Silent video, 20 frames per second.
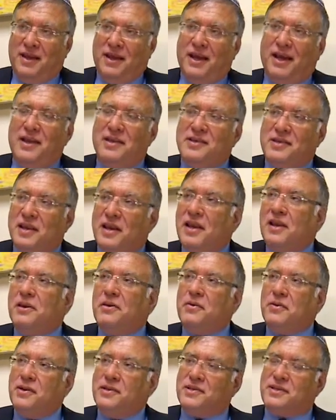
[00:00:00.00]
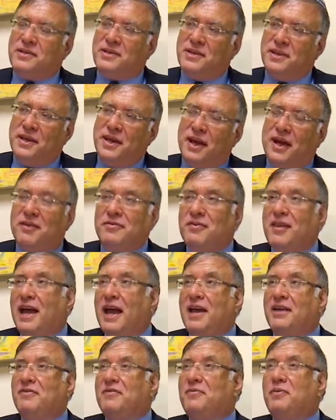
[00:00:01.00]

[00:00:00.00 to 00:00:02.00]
It is an increase of life.